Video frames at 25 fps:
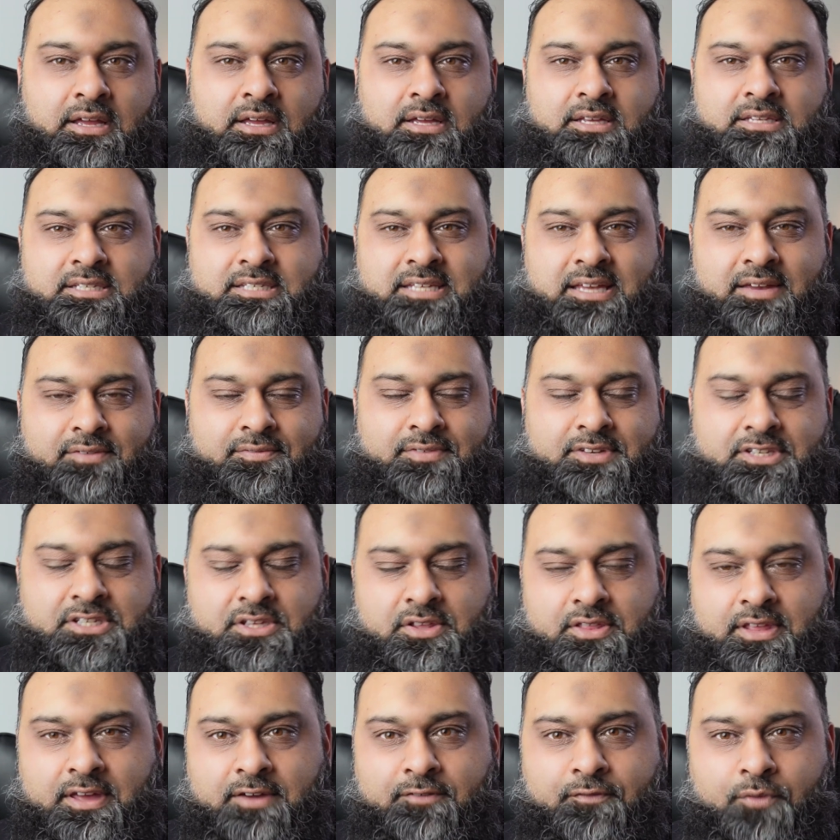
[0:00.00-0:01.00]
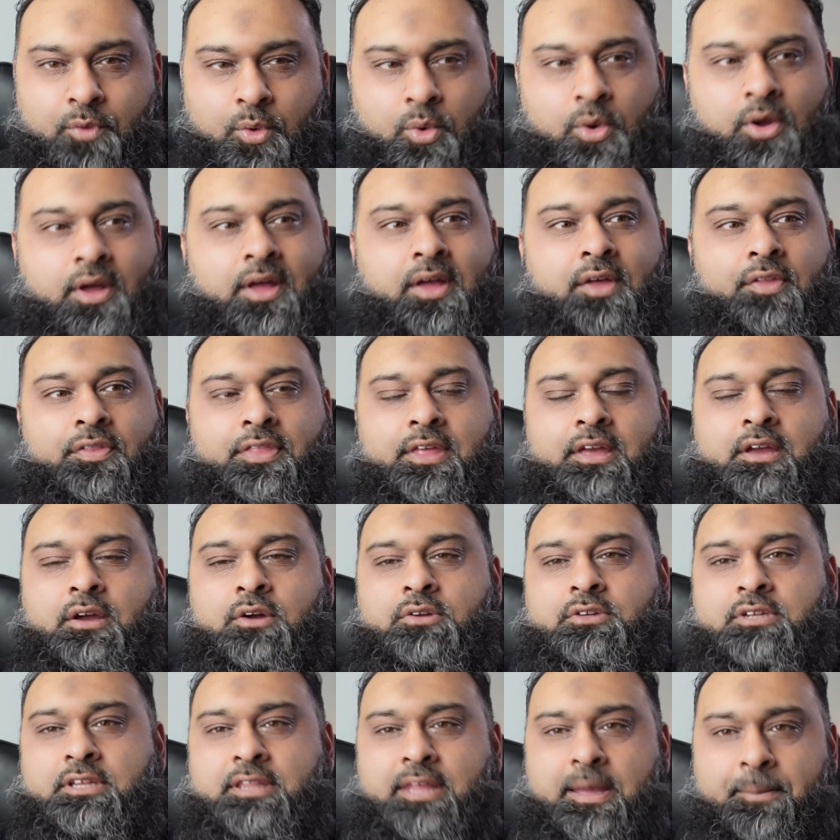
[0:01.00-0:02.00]
service. So therefore they go
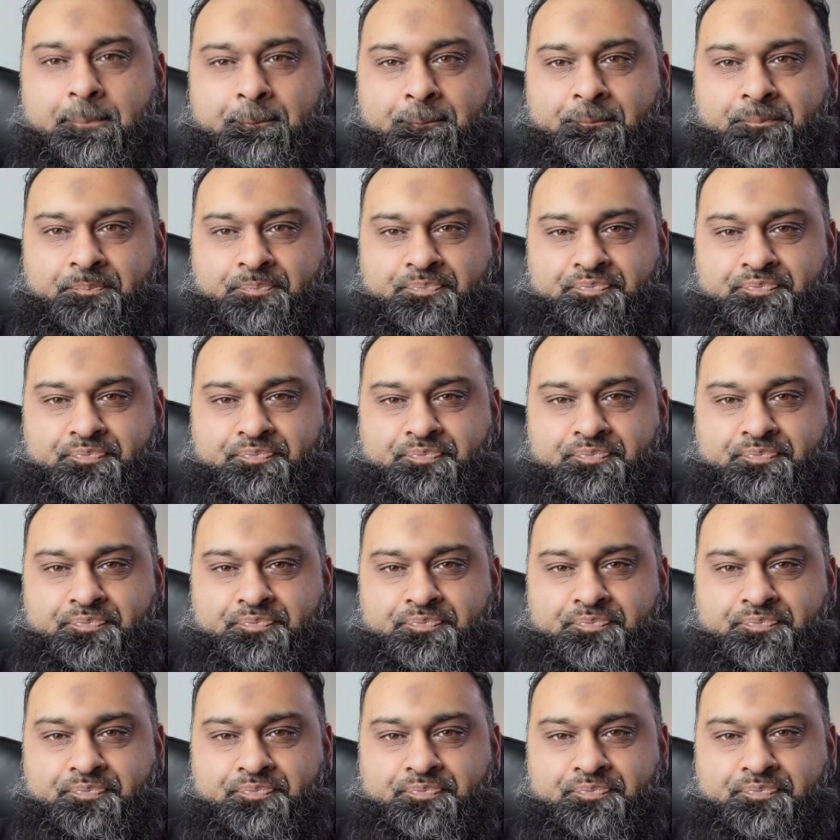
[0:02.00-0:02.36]
to them.